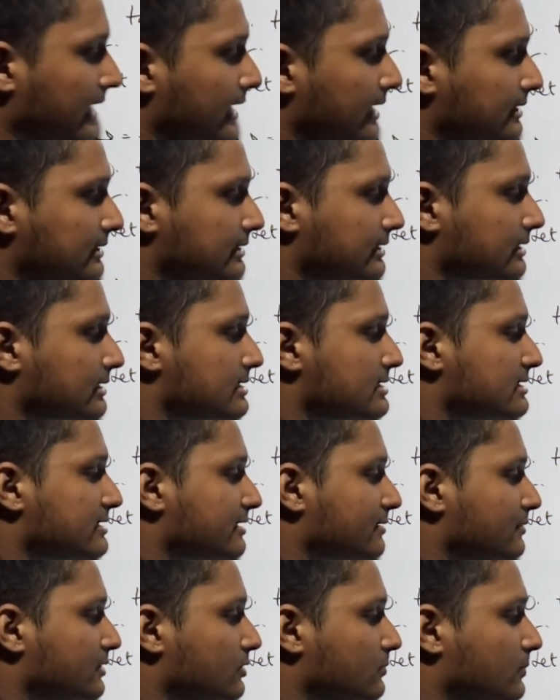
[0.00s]
That
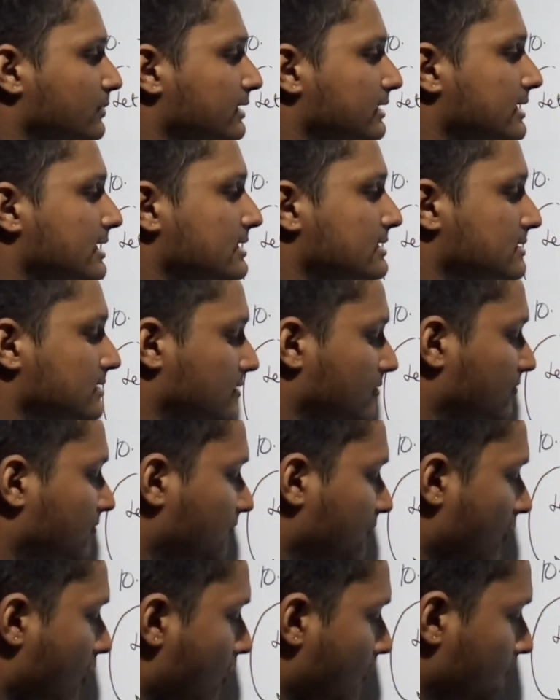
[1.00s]
turns up to be this
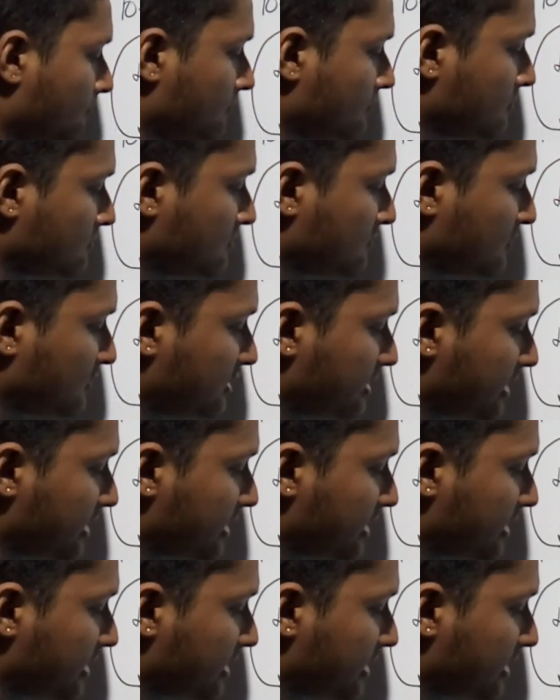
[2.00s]
form.